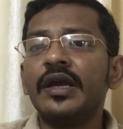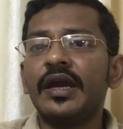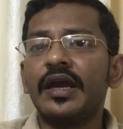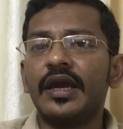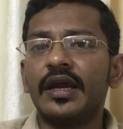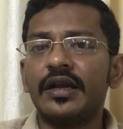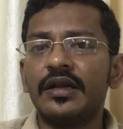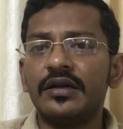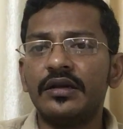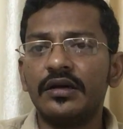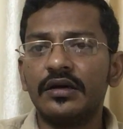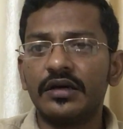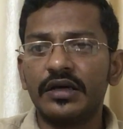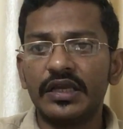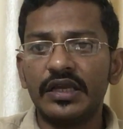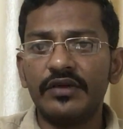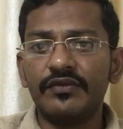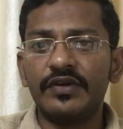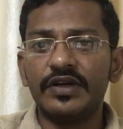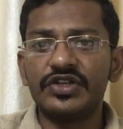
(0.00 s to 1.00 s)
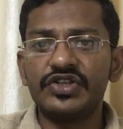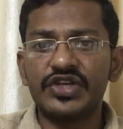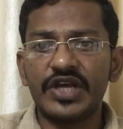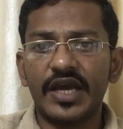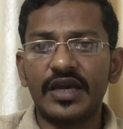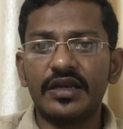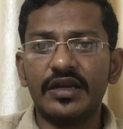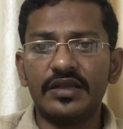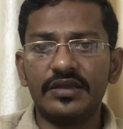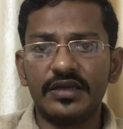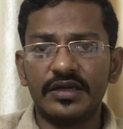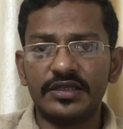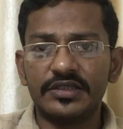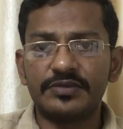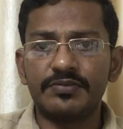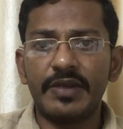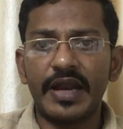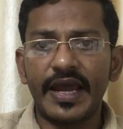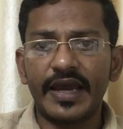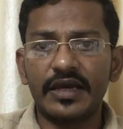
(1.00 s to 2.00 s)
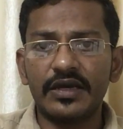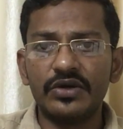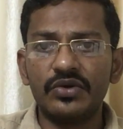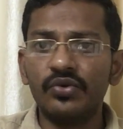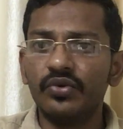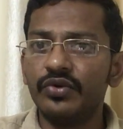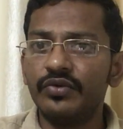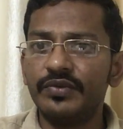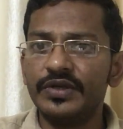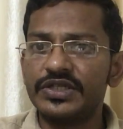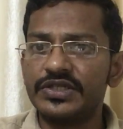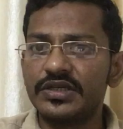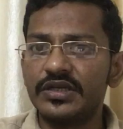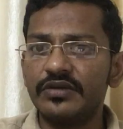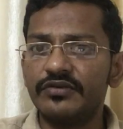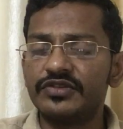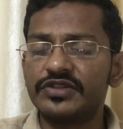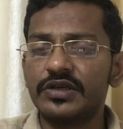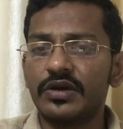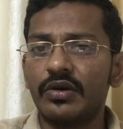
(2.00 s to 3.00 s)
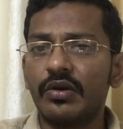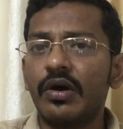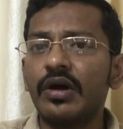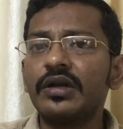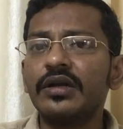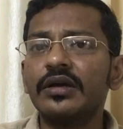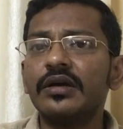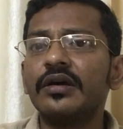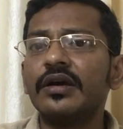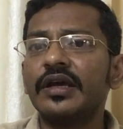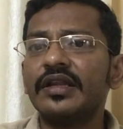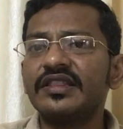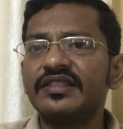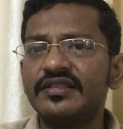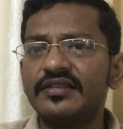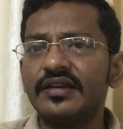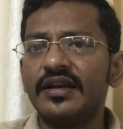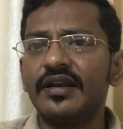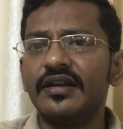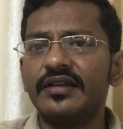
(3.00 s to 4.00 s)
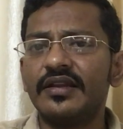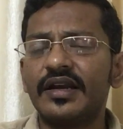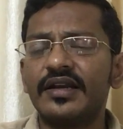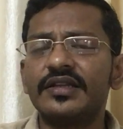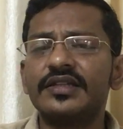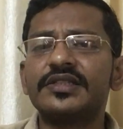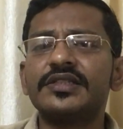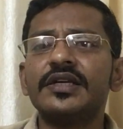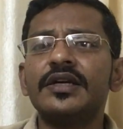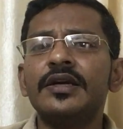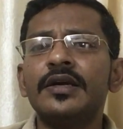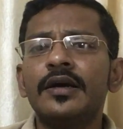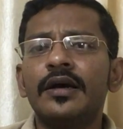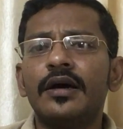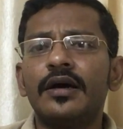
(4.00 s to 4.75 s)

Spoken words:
and even jaggery, that is black good, which gives a lot. Till, that is